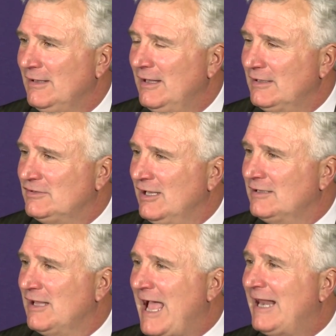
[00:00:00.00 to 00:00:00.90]
it
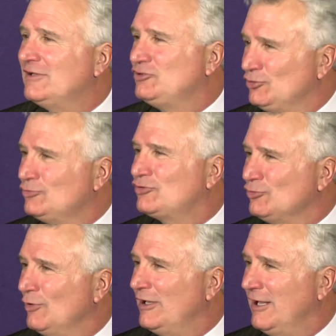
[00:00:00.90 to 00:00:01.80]
it added juice
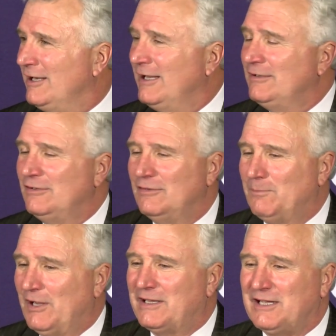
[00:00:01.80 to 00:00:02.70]
to it. And then you
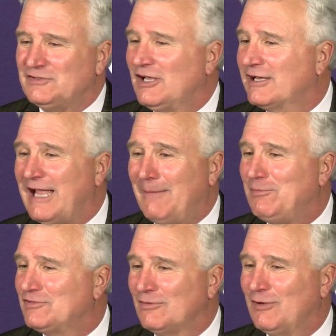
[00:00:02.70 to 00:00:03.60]
bring kids on
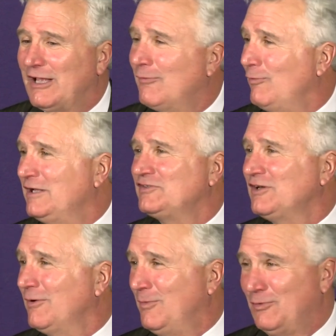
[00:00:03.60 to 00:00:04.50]
campus, and we got a ring
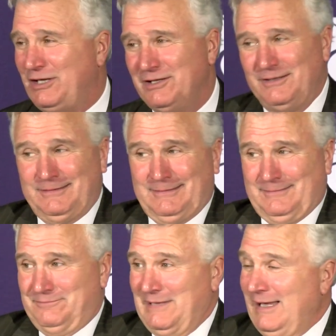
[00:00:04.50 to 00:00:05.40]
ceremony,
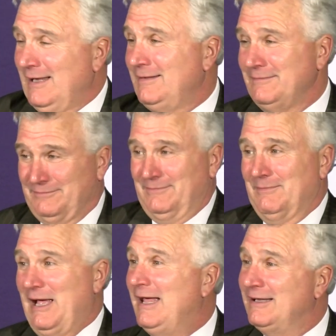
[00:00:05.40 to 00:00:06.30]
and
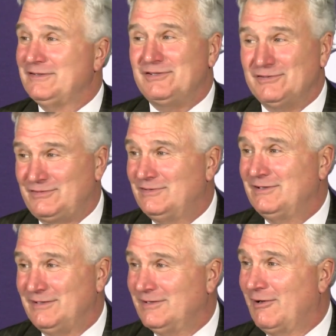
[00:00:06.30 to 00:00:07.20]
man, this is
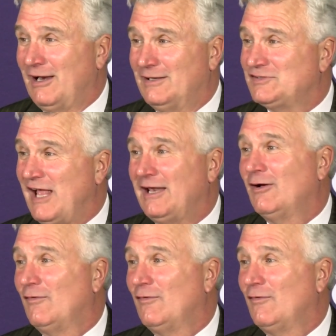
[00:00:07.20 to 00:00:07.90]
they're getting a standing